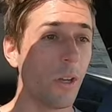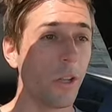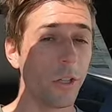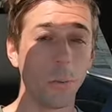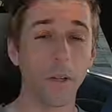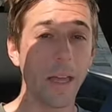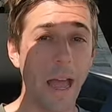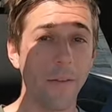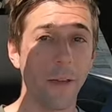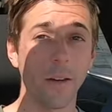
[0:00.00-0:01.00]
You really
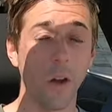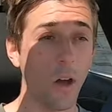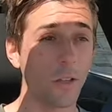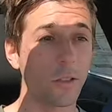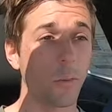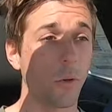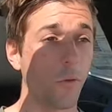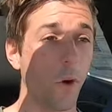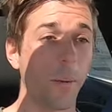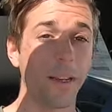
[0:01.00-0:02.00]
have an awesome
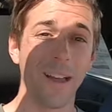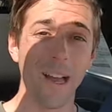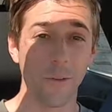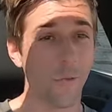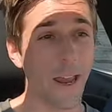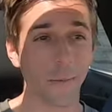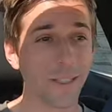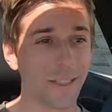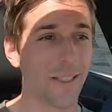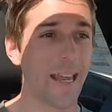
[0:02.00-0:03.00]
performing family
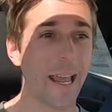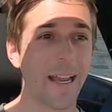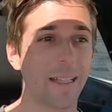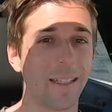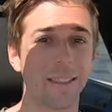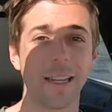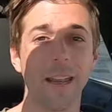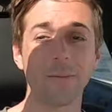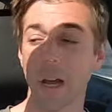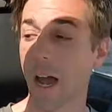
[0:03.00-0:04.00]
sedan at the
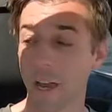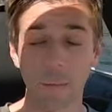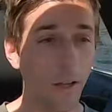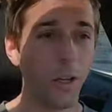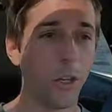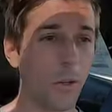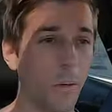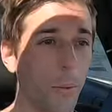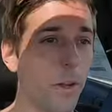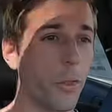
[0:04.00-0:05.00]
same time. You
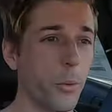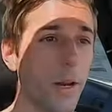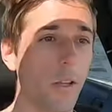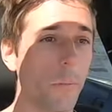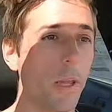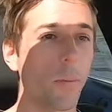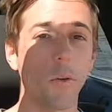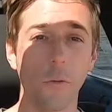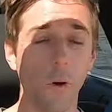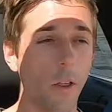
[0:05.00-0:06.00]
can put three other
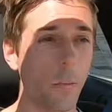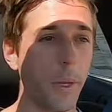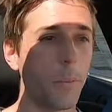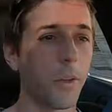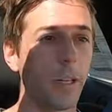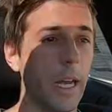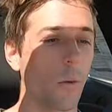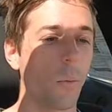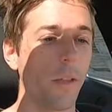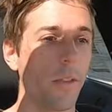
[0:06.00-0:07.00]
people, four other people in
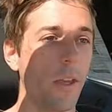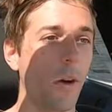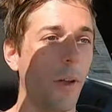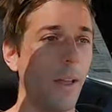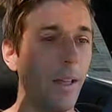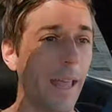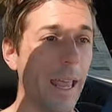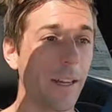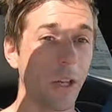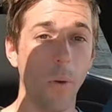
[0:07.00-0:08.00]
here with you
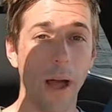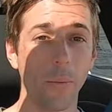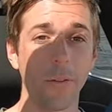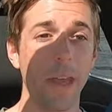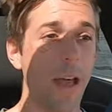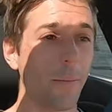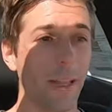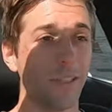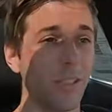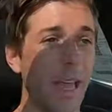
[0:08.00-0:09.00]
and go out with them
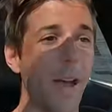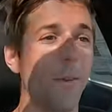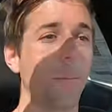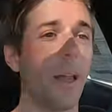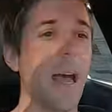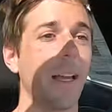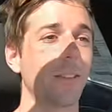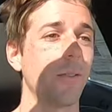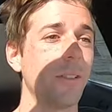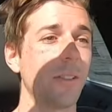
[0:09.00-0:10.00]
and just have a
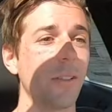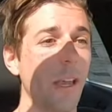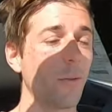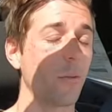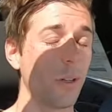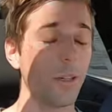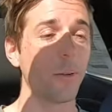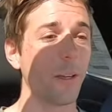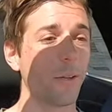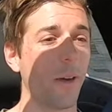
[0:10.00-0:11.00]
blast. So this is a really,
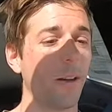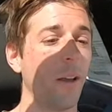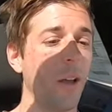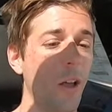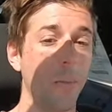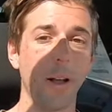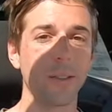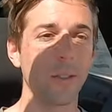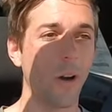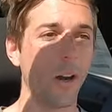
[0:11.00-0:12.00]
really fun
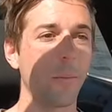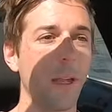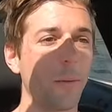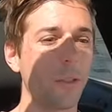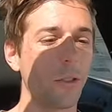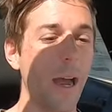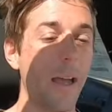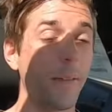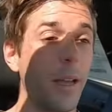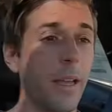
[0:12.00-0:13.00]
muscle car to be able to
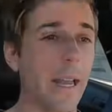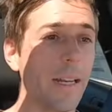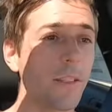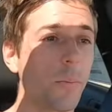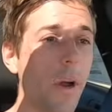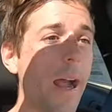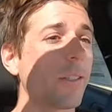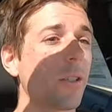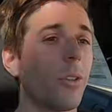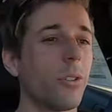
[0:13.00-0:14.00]
drive, and it's
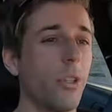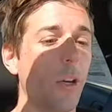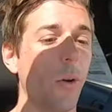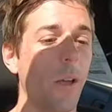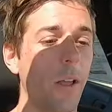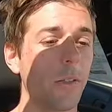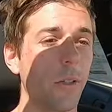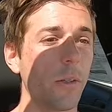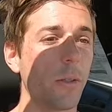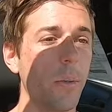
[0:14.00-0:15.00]
practical too.
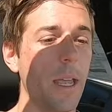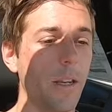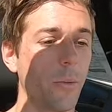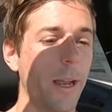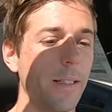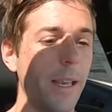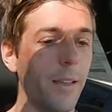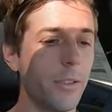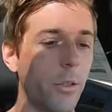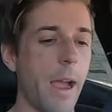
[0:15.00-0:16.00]
So this would be a great
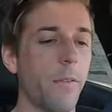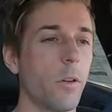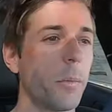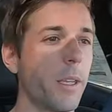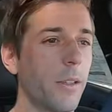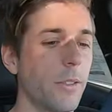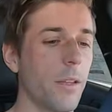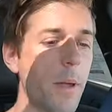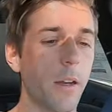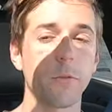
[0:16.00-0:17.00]
daily driver because of
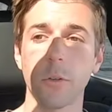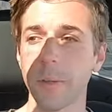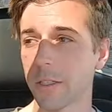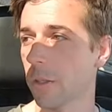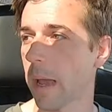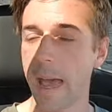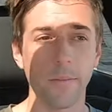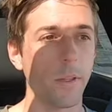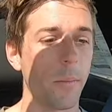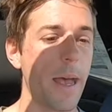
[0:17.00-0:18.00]
the amount of room that you
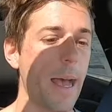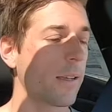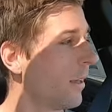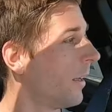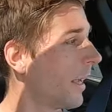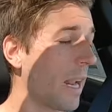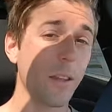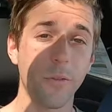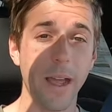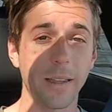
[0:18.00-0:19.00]
have in the back
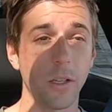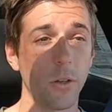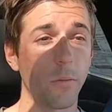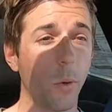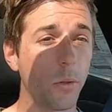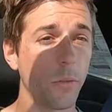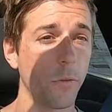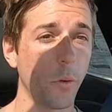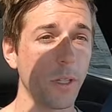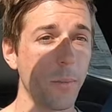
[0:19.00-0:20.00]
and the fact that you can fold,
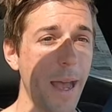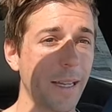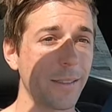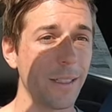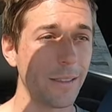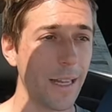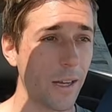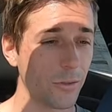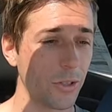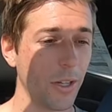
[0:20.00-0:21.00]
fold the back seats
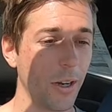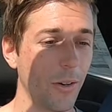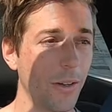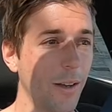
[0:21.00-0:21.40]
down too.